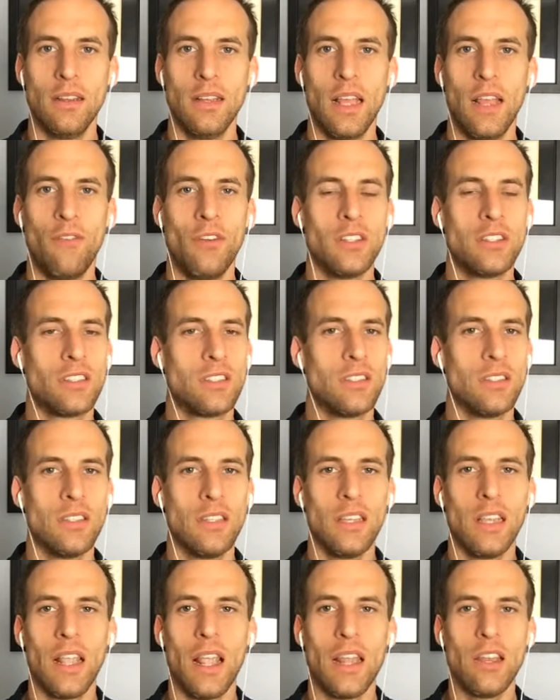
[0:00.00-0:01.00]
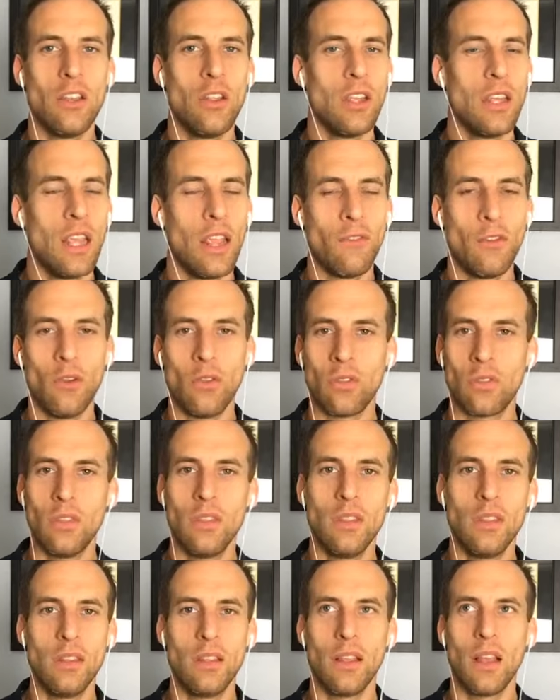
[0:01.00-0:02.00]
If it's, and if you,
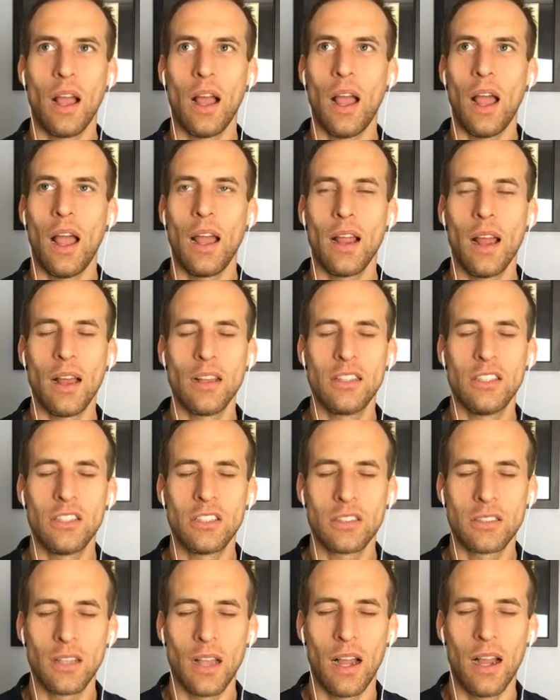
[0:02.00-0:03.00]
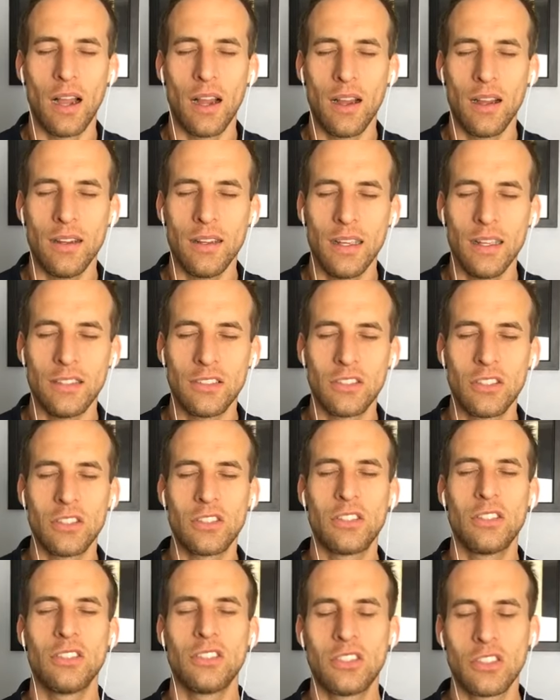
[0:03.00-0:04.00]
I, I just, it's
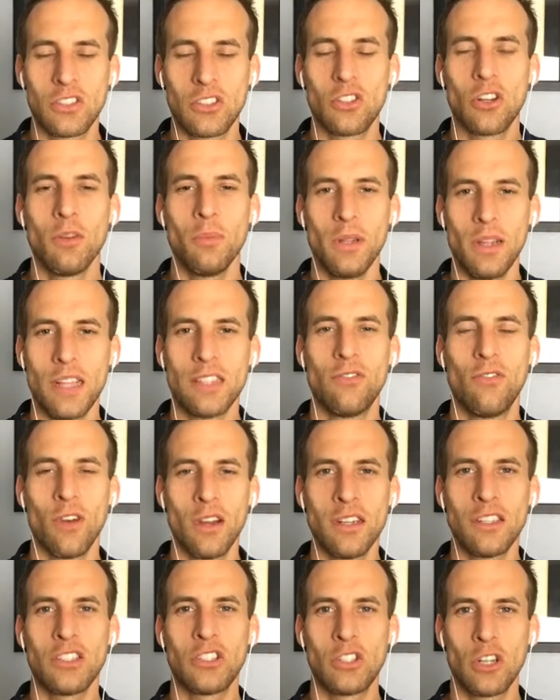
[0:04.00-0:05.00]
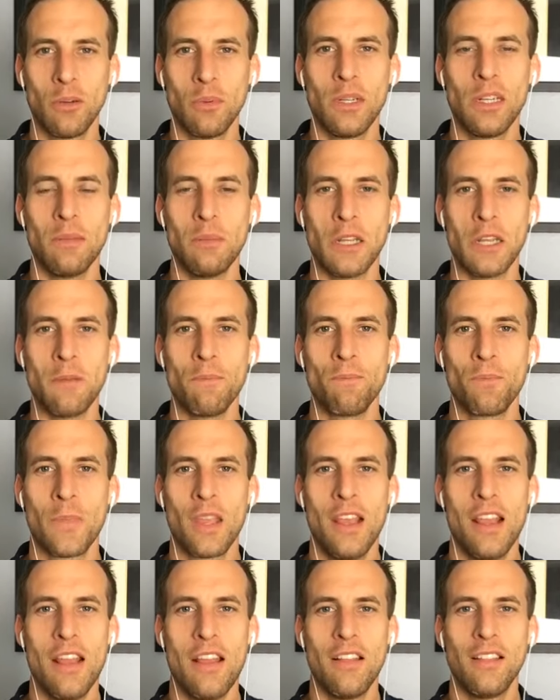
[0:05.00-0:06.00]
just, just disturbing. It's very disturbing to me,
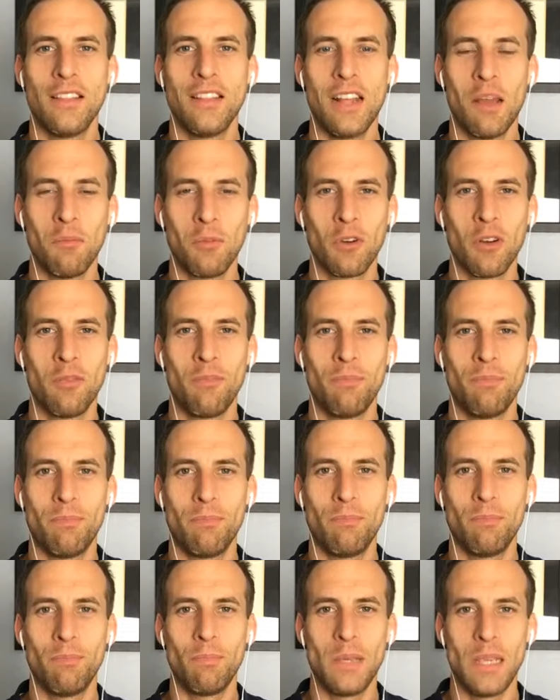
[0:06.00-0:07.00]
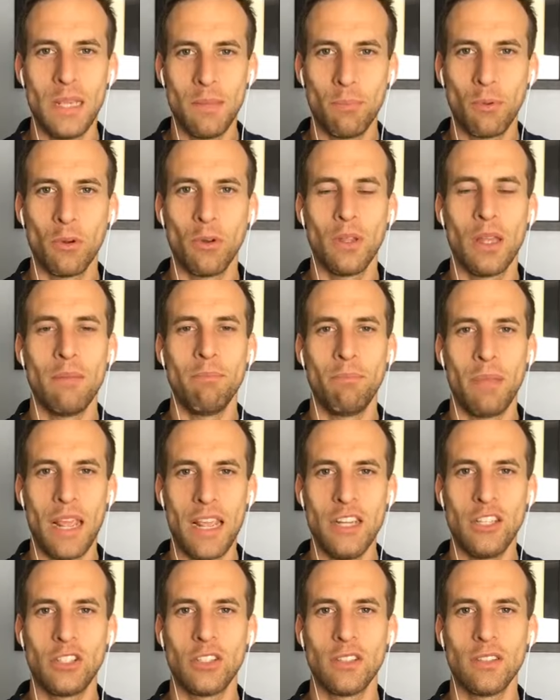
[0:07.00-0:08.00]
the number of people and
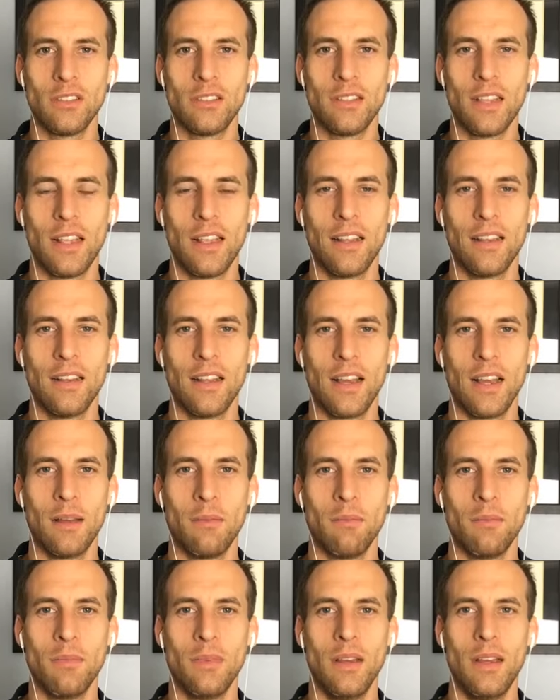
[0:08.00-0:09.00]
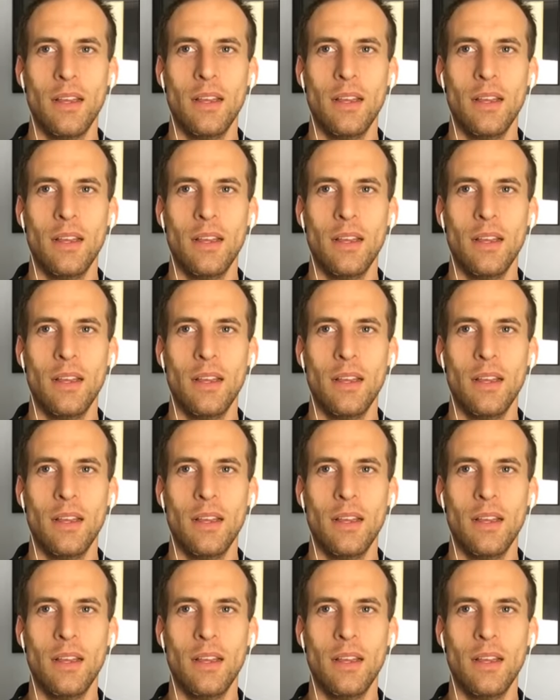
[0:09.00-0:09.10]
patients and um,